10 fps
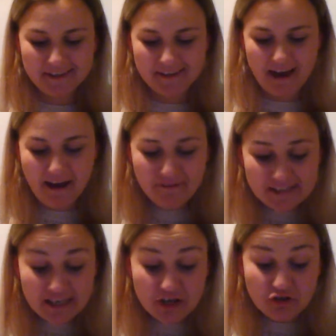I haven't
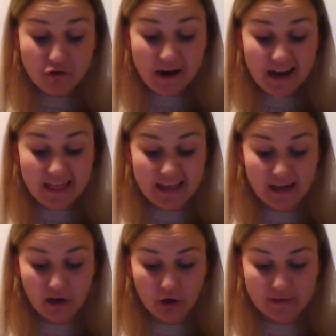seen her draw anything in
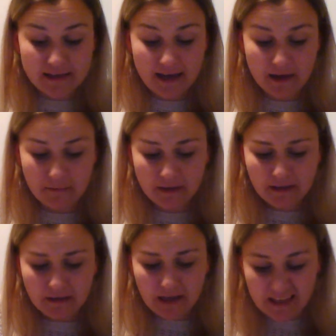a long time.
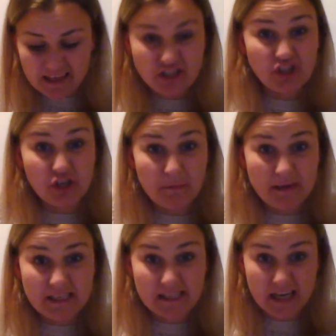I think she's too
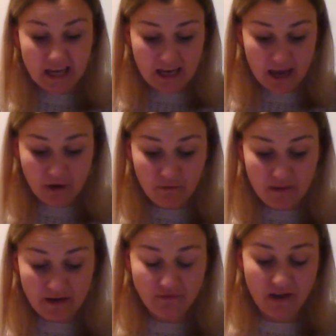busy taking care of me
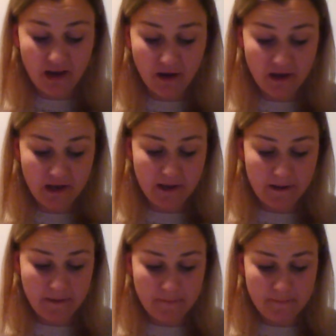and Via.
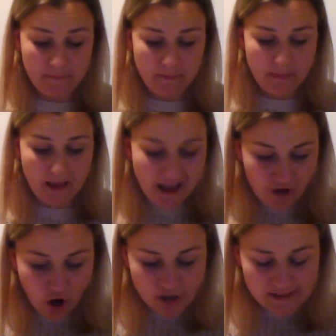I
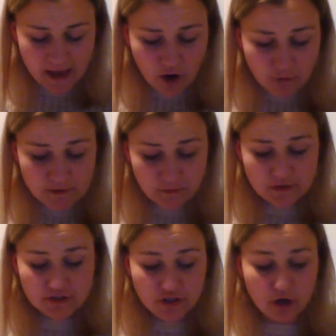can't say I always
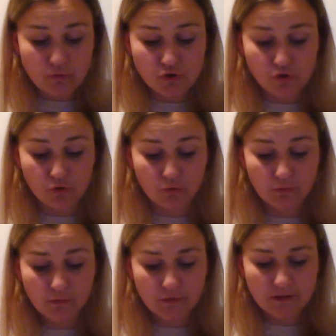wanted to go to school,
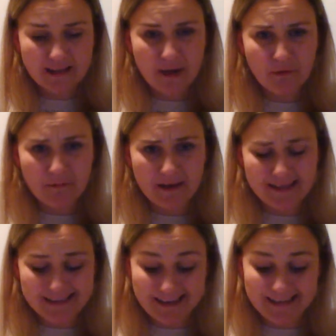because that wouldn't be
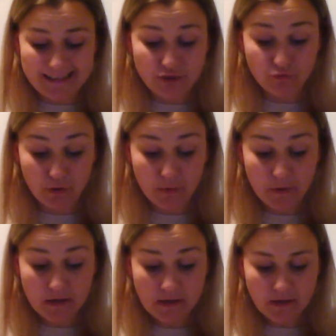exactly true.
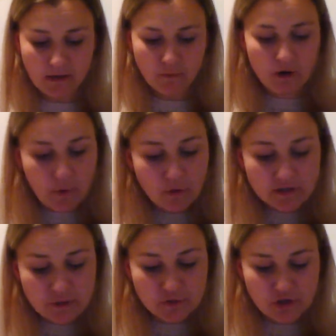What I
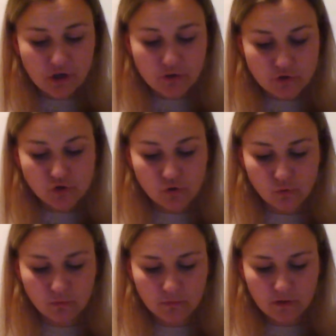wanted was to go to
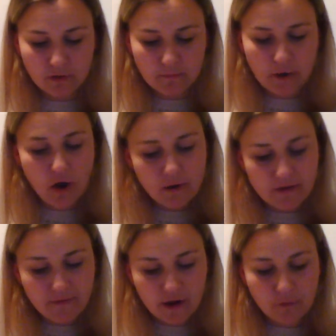school, but only
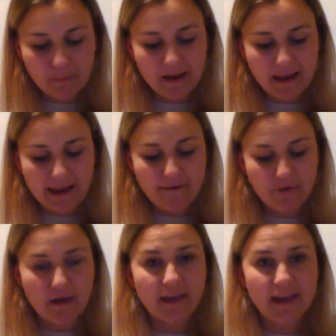if I be like every
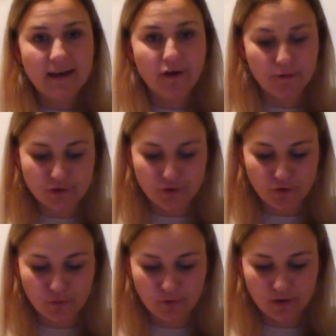other kid going to
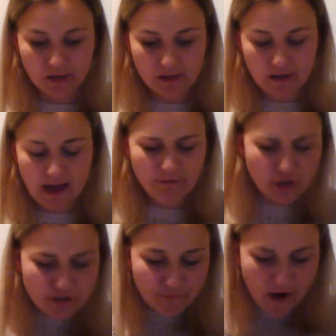school. Have lots
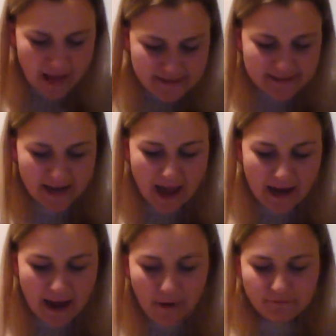of friends and hang
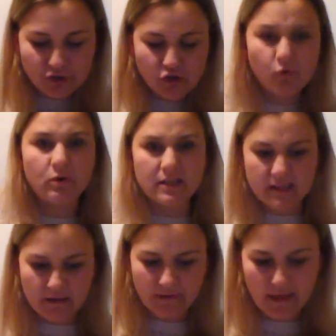out after school and
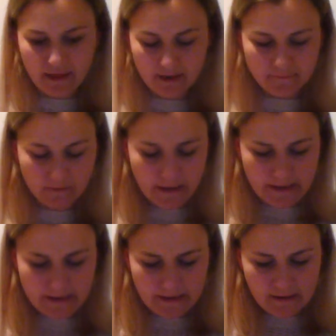stuff like that.
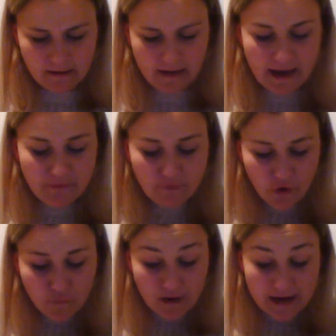Have a
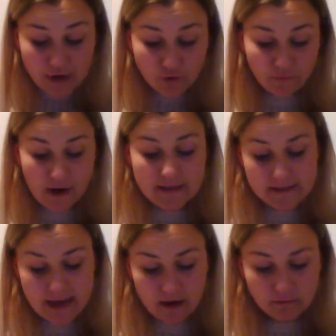few really good friends
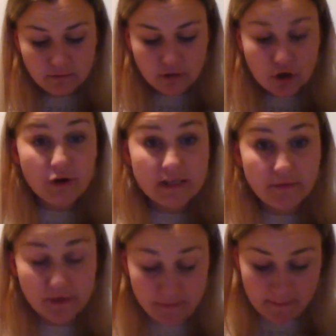now.
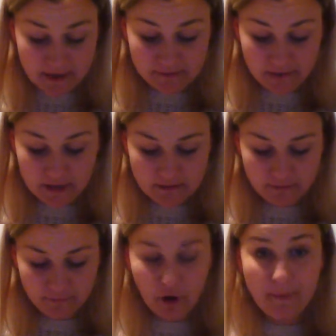Christopher's my best friend,
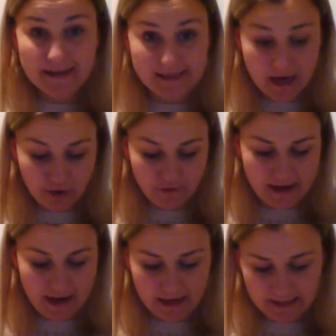followed by Zachary and
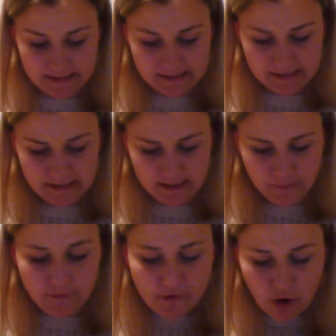Alex.
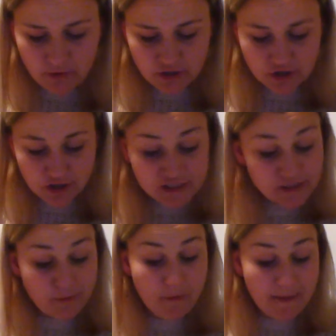We've known each other since
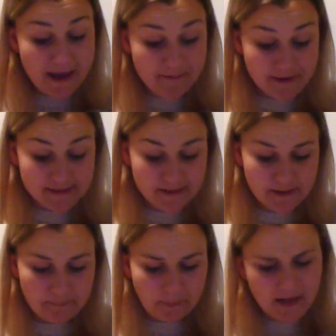we were babies,
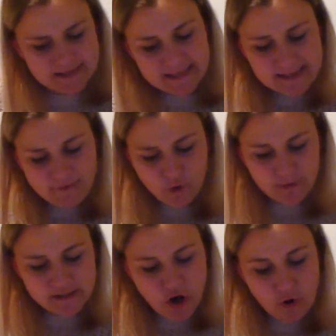and since they've
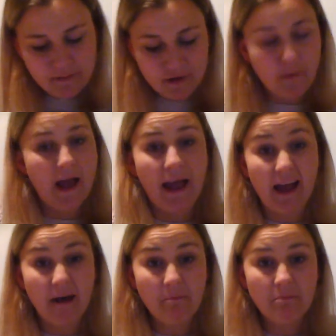always known me the way I
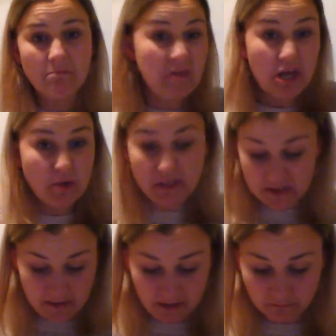am, they're used to
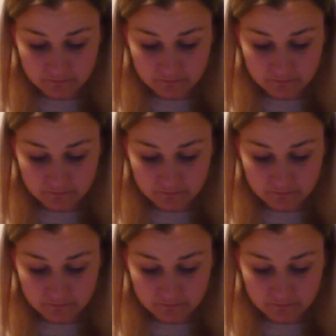me.